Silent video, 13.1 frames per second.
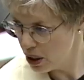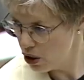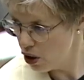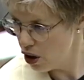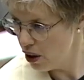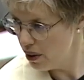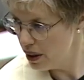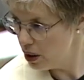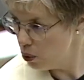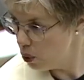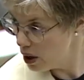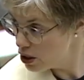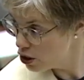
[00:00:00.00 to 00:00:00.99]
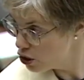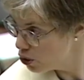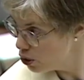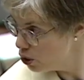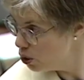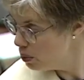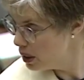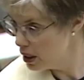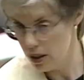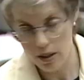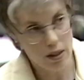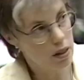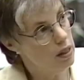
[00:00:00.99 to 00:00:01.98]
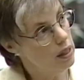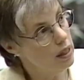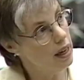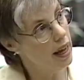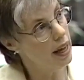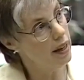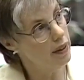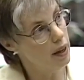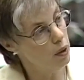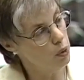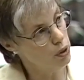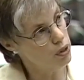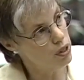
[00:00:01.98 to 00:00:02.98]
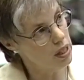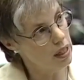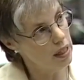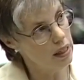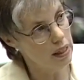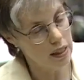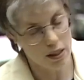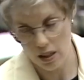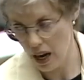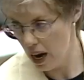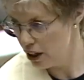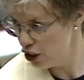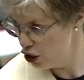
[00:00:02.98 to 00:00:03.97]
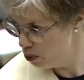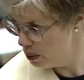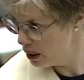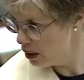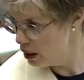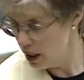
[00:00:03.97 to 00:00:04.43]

call that it wasn't true because the DNA that we're seeing is not human.